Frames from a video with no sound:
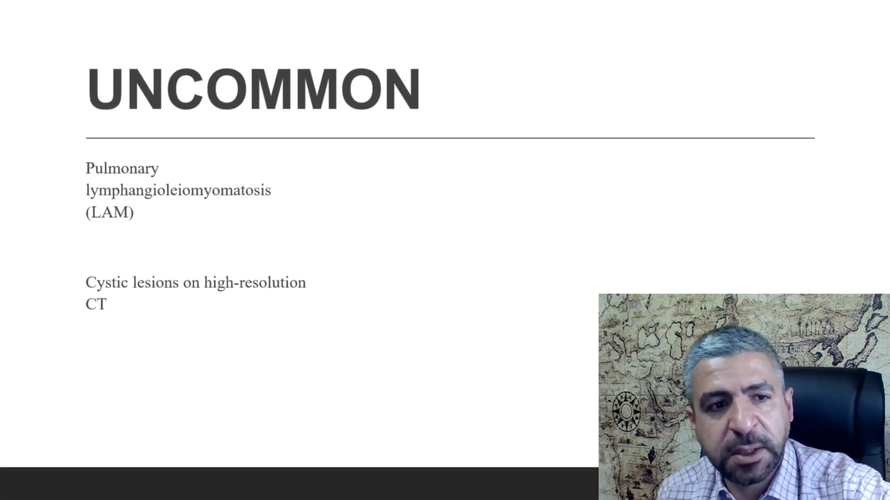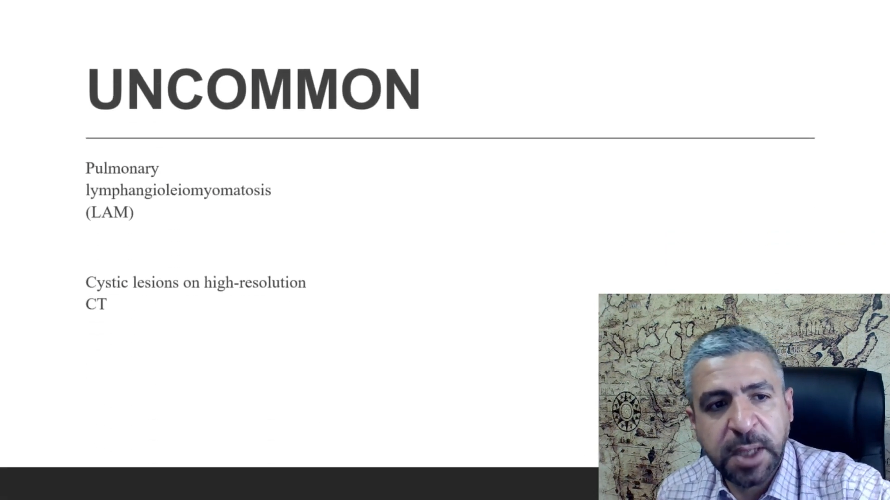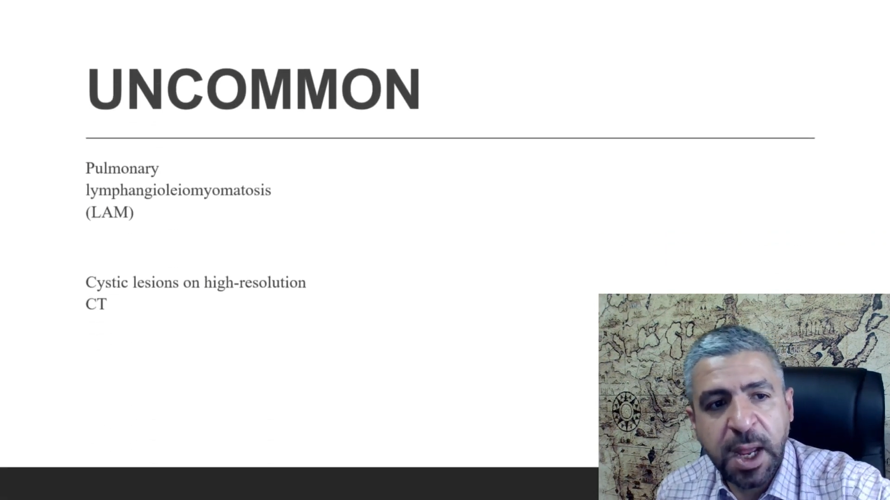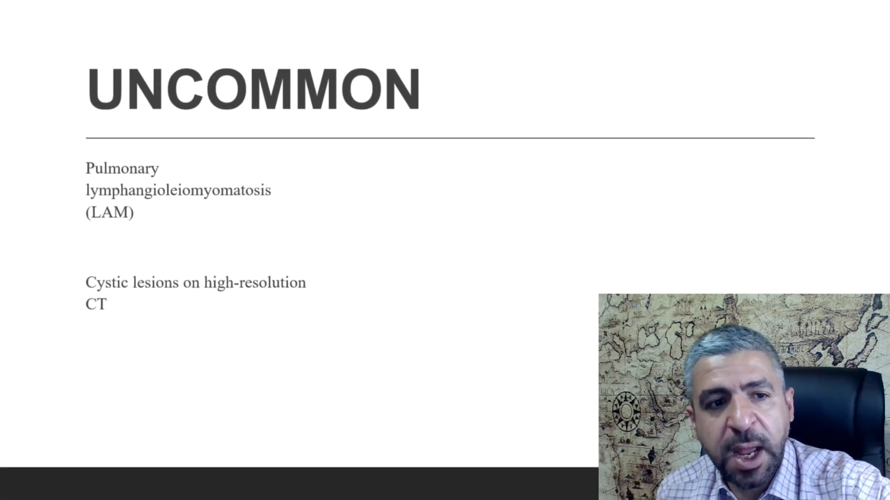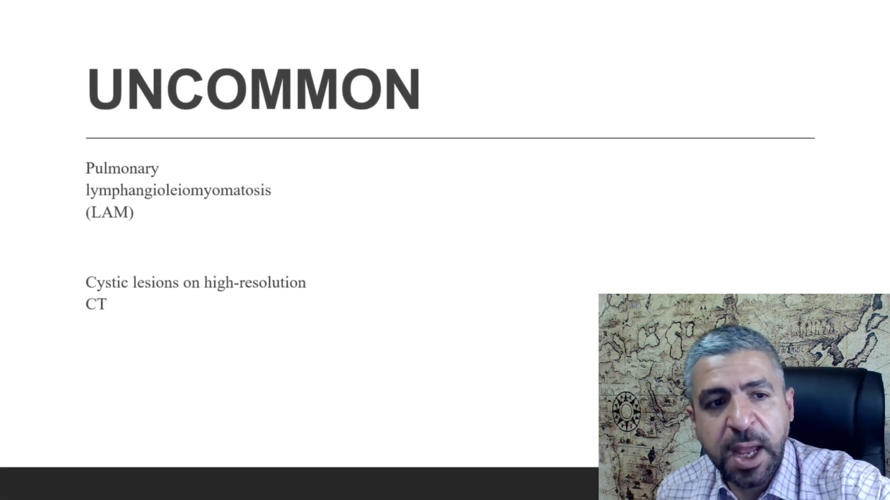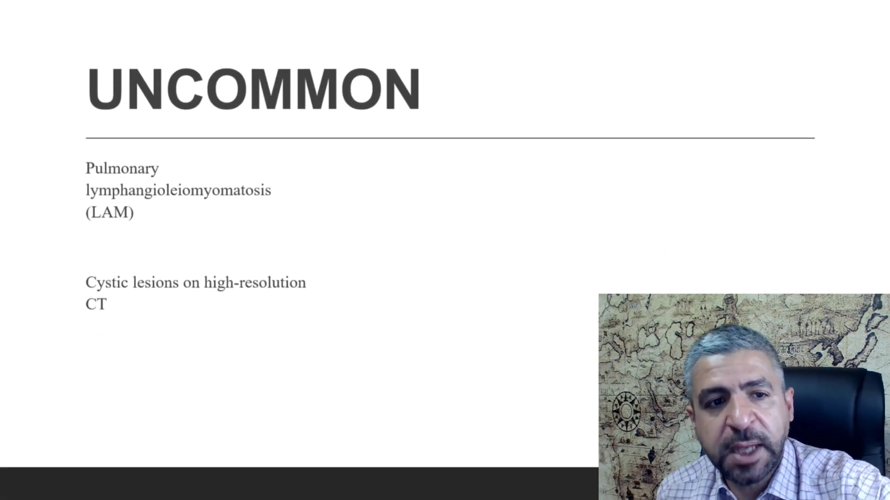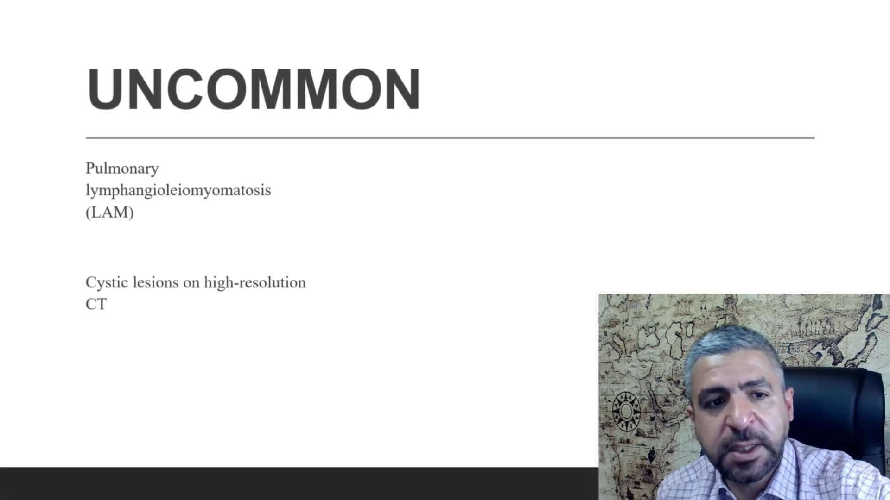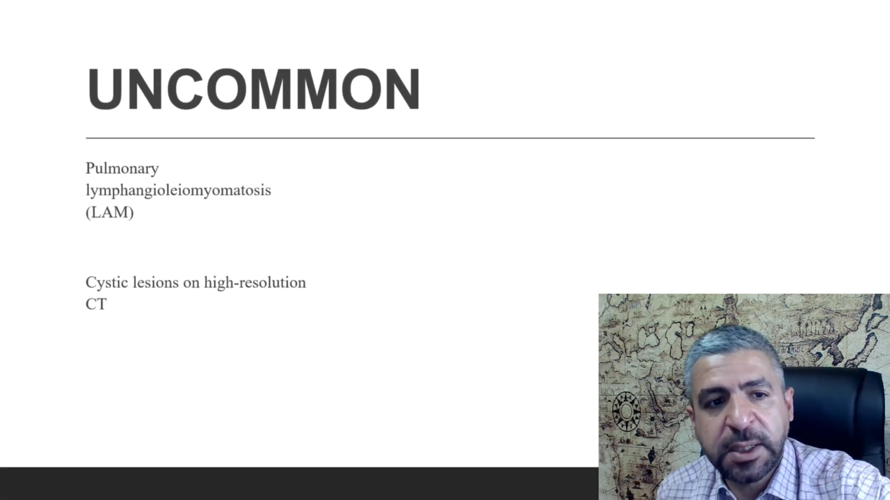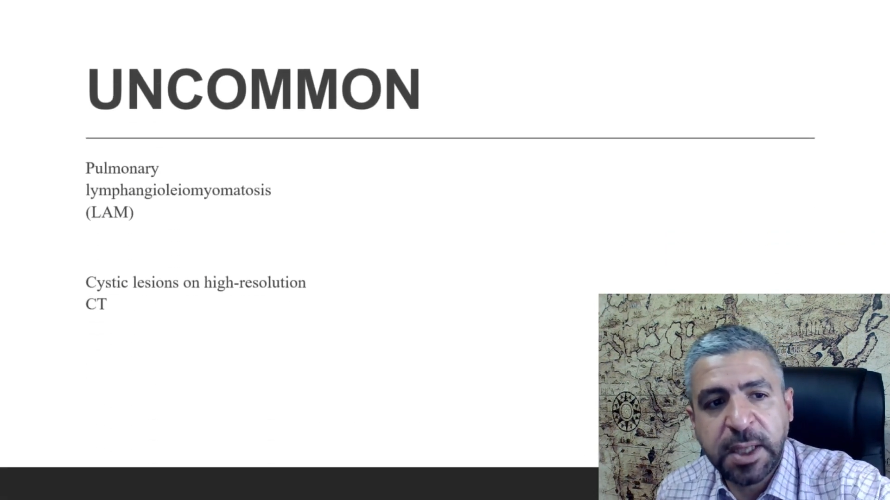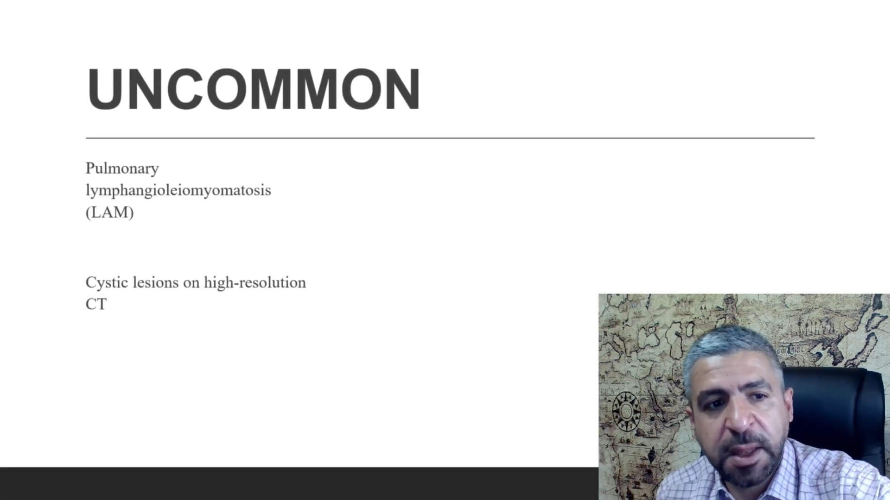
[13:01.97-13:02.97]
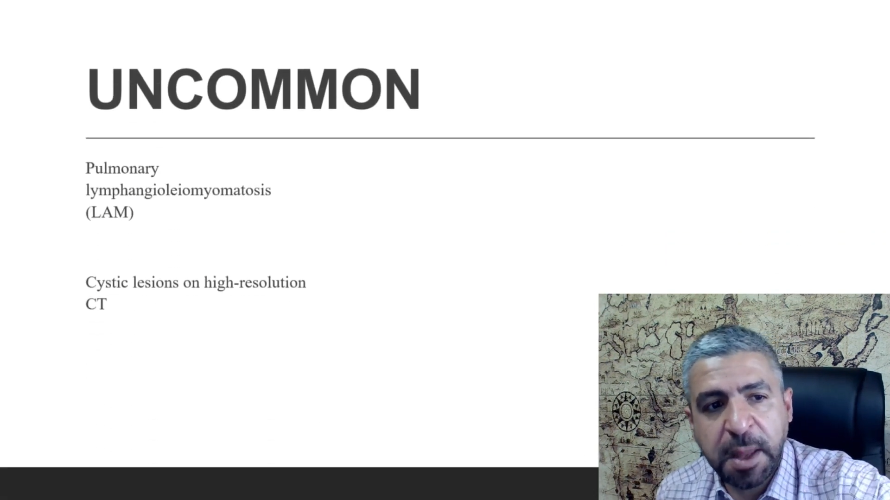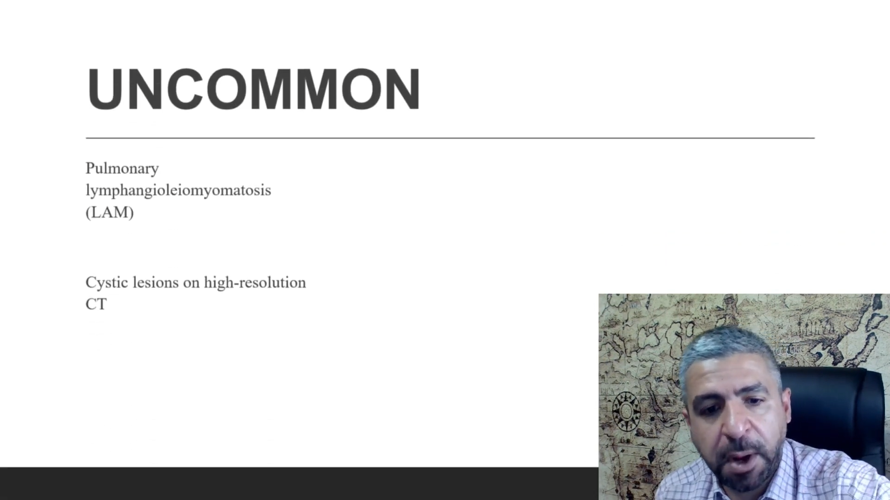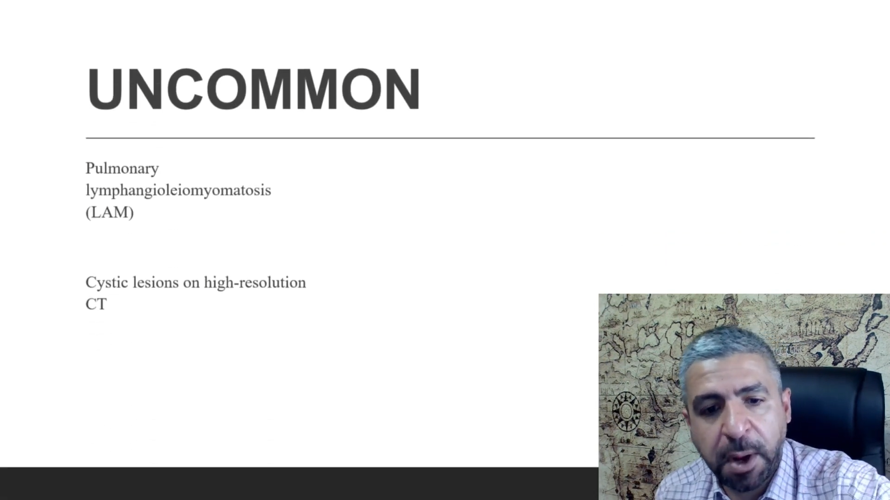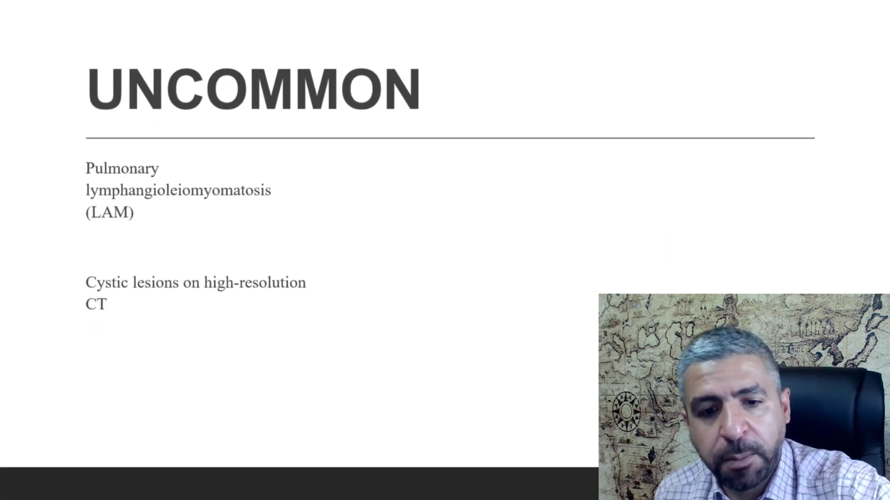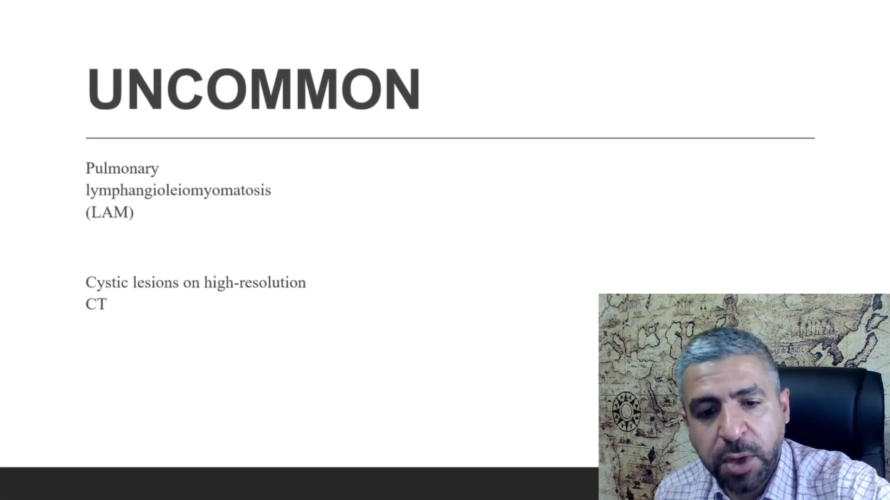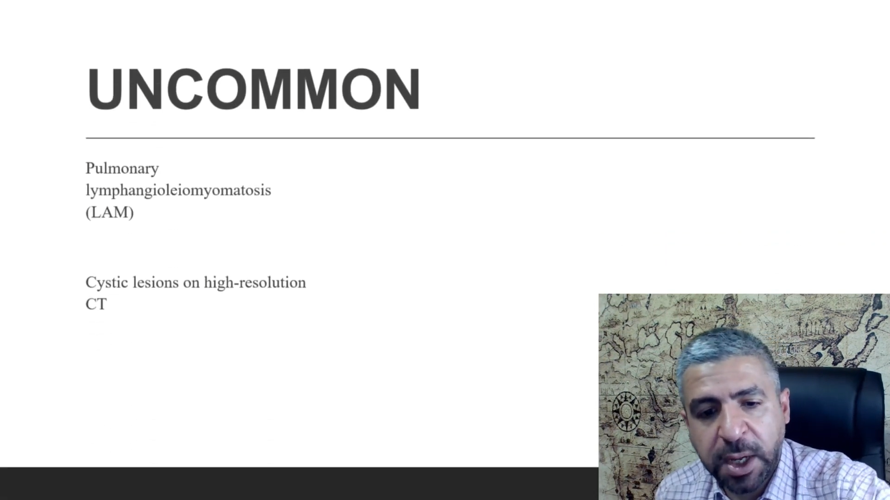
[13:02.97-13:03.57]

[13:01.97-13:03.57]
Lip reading: is the pulmonary